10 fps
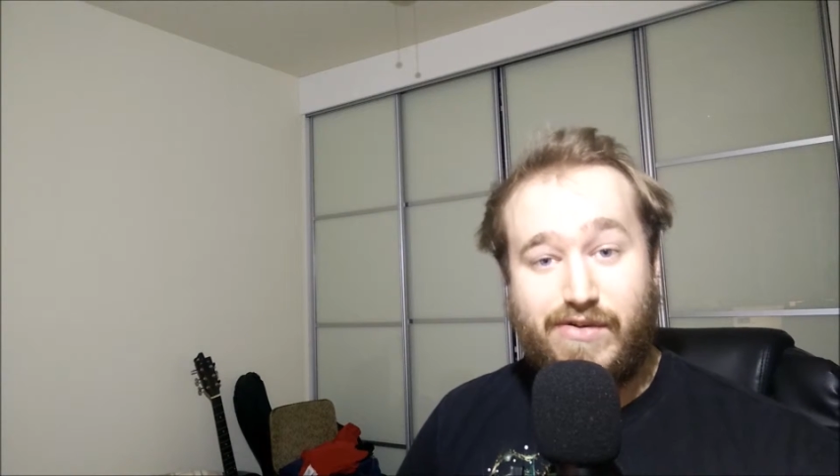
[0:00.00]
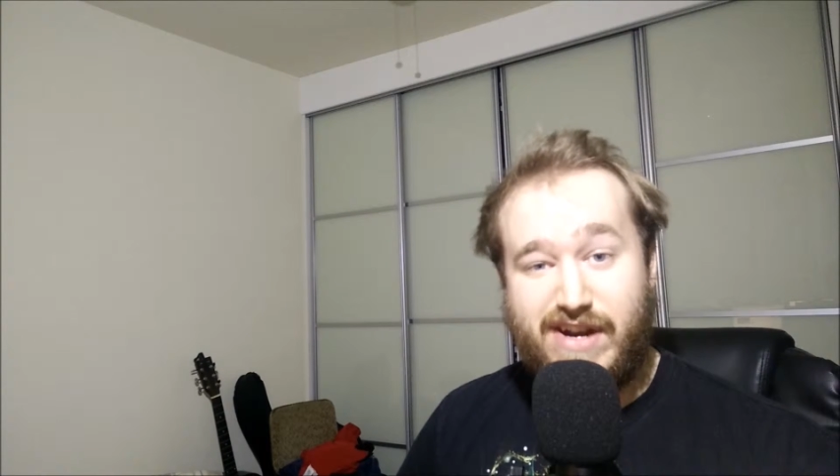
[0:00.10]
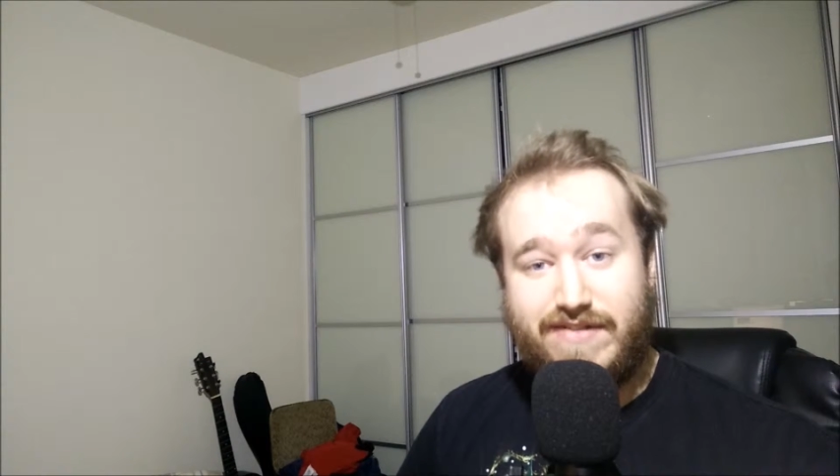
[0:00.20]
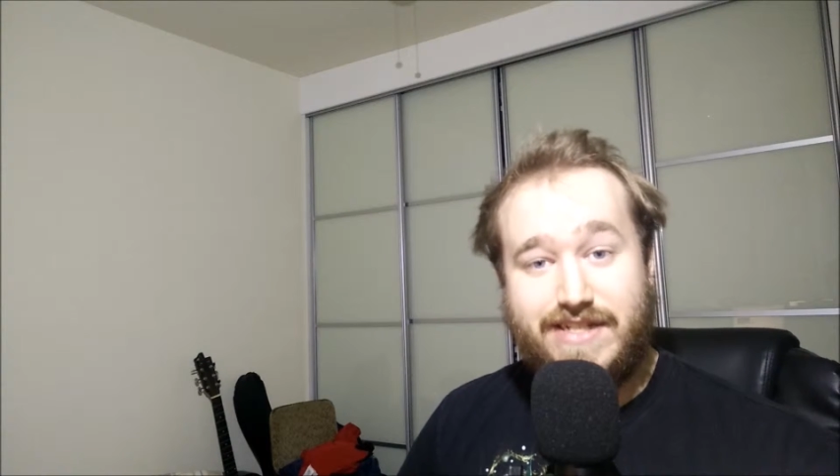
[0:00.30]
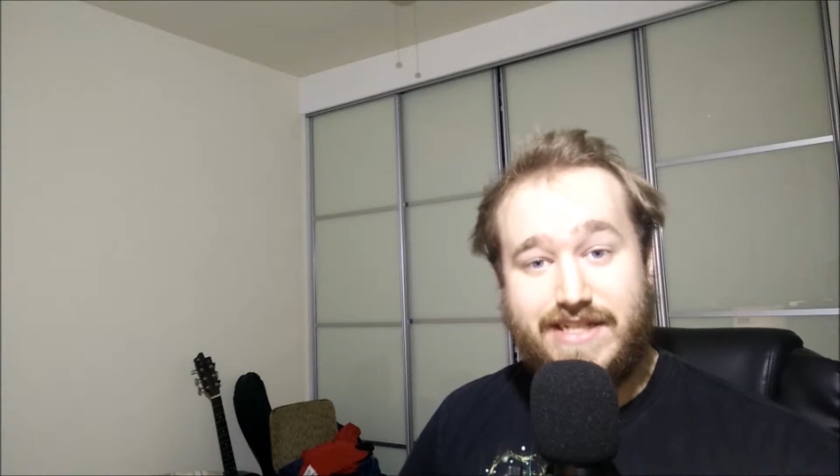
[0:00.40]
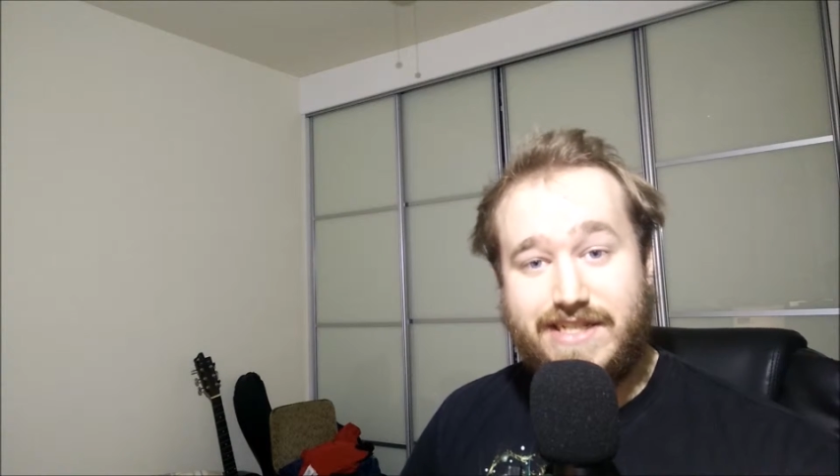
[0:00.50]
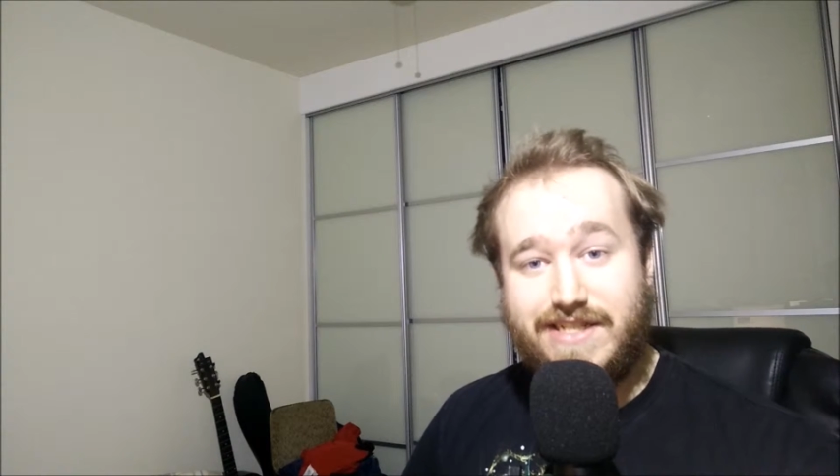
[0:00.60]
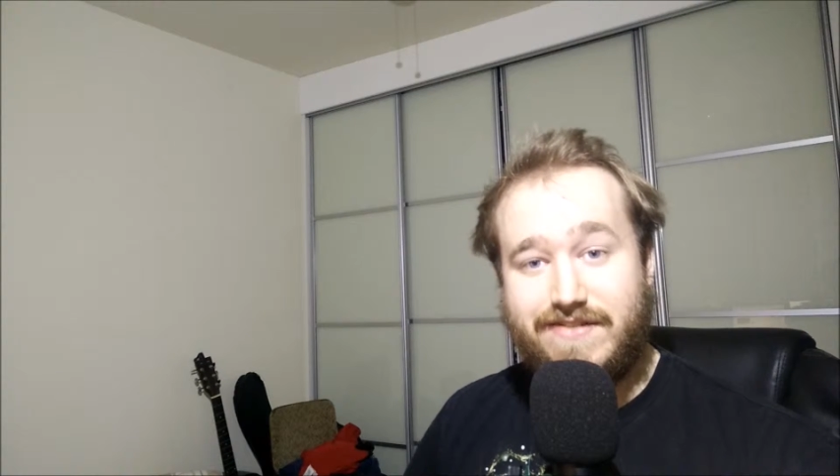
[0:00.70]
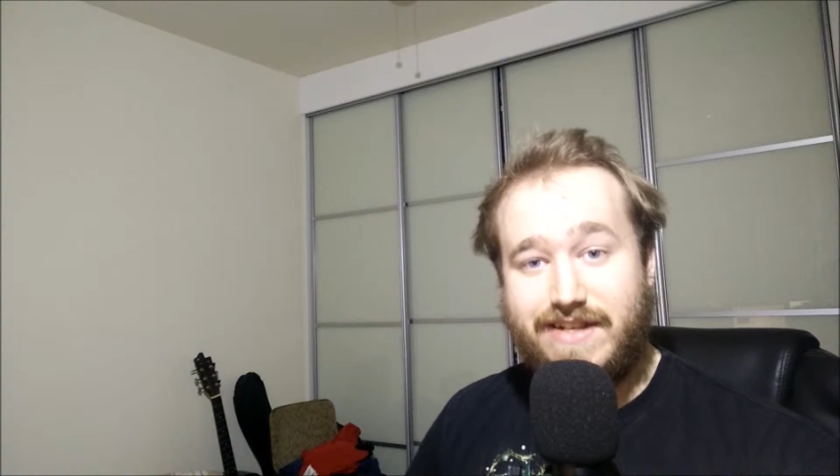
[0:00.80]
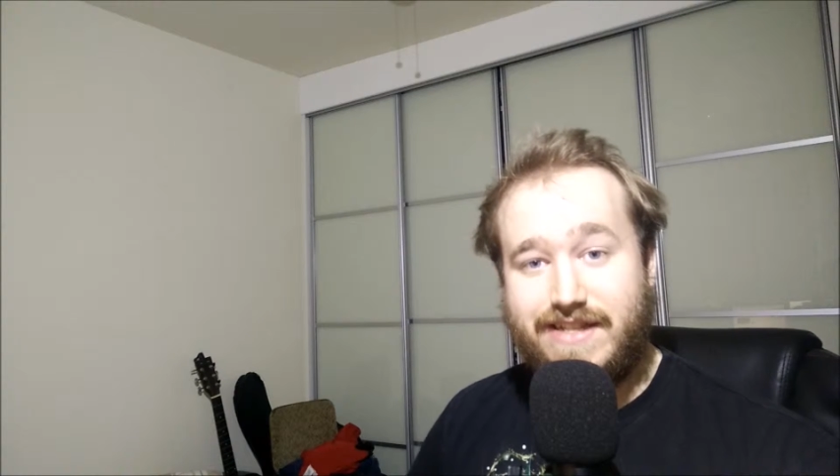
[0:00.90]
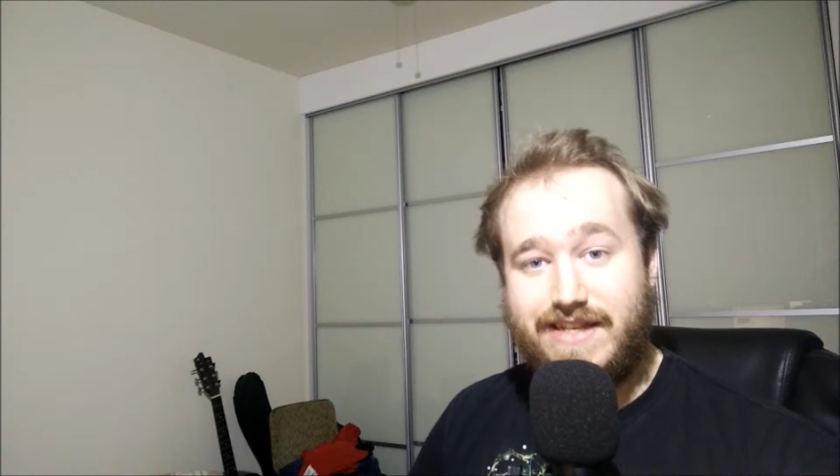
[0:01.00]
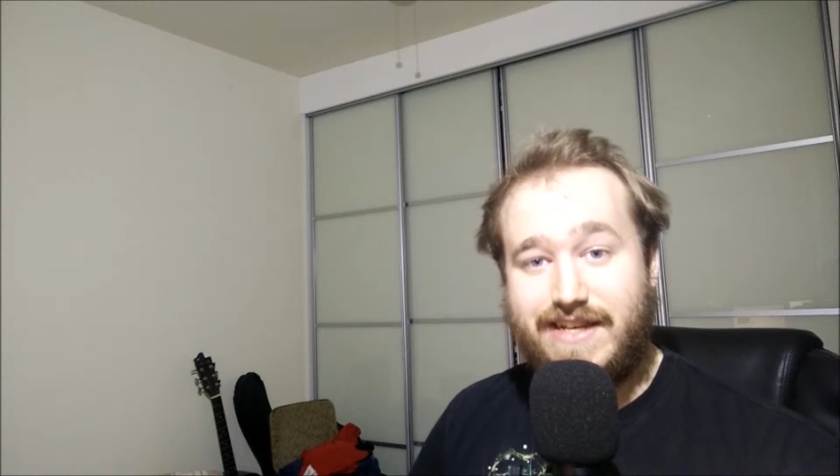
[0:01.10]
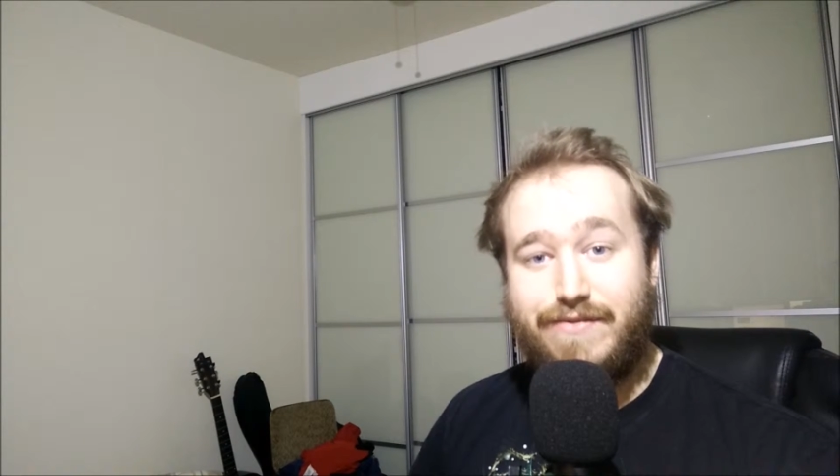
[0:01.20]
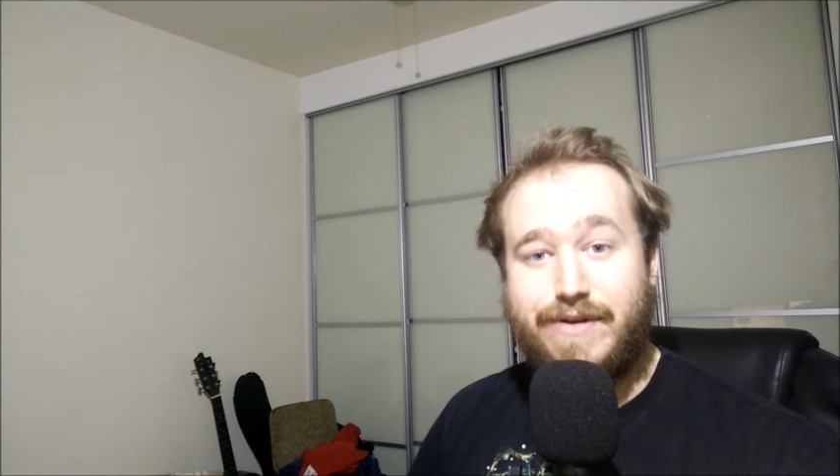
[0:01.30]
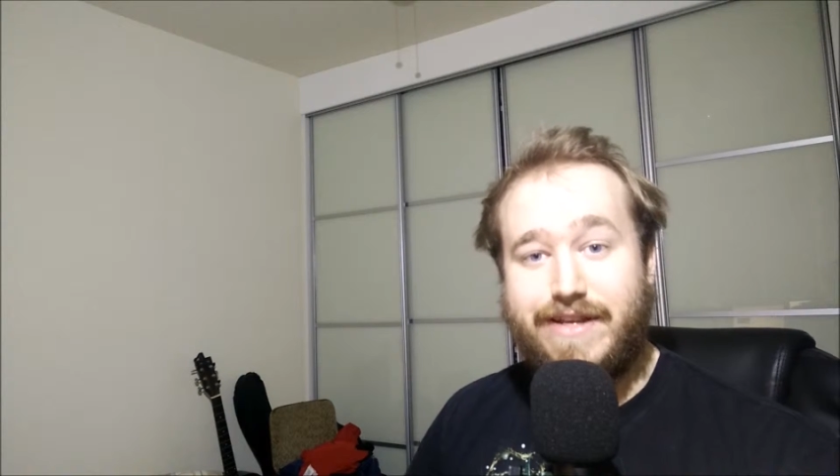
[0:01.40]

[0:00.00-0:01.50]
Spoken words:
gravity and stuff like that.